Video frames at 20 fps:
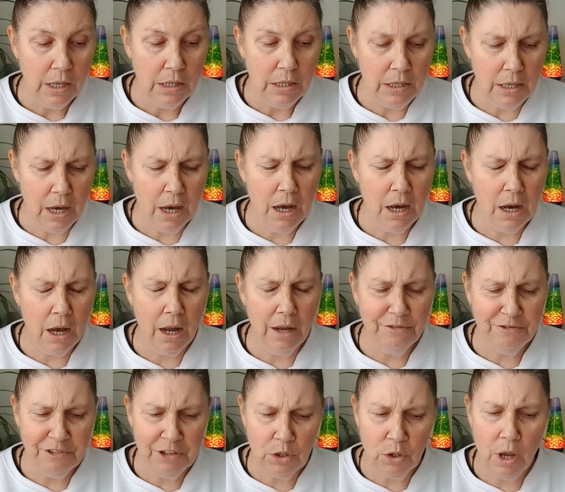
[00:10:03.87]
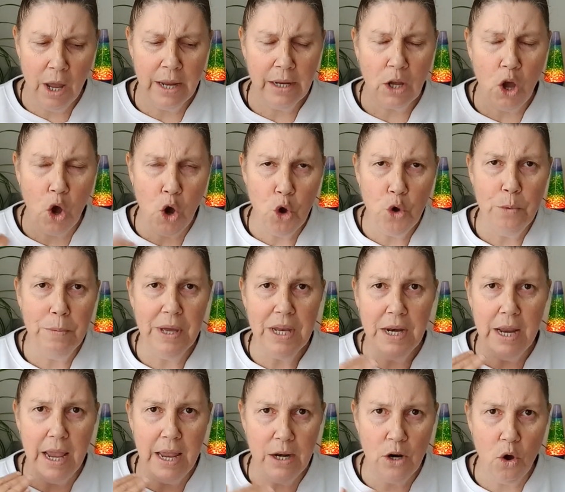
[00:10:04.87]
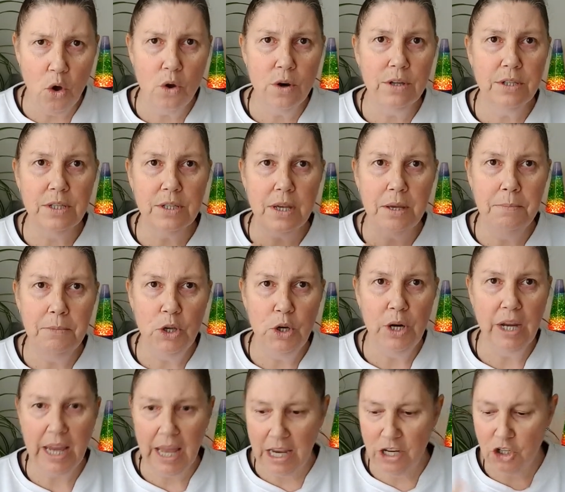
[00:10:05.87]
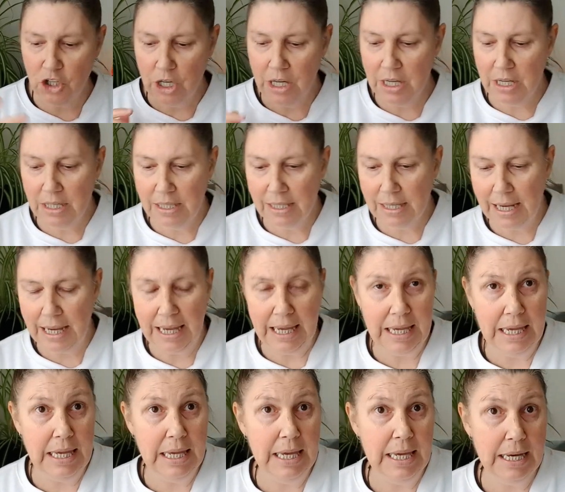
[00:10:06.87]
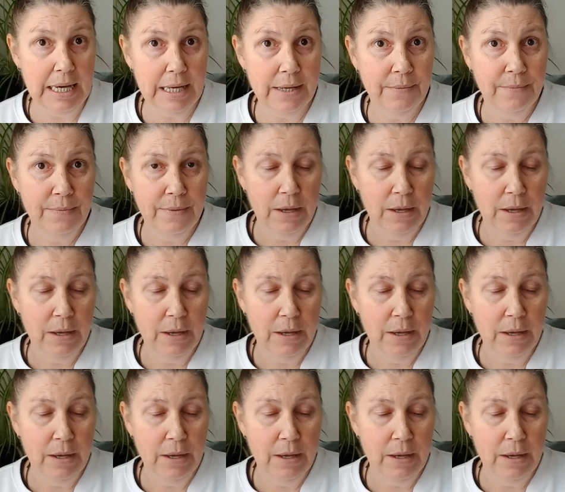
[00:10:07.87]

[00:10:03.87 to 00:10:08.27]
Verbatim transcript: yeah, I feel like open and honest communication is key here.